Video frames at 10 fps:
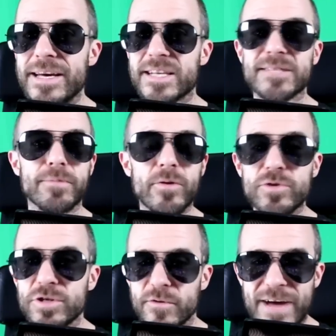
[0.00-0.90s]

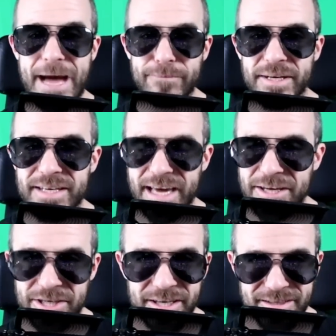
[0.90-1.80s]
explosion of
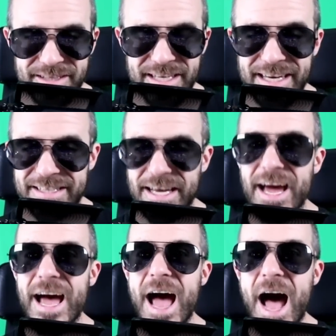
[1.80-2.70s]
applications is
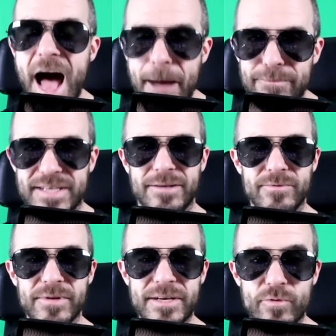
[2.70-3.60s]

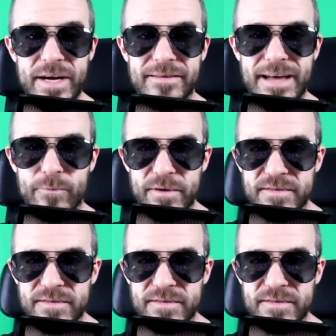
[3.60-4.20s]
absolutely great that we've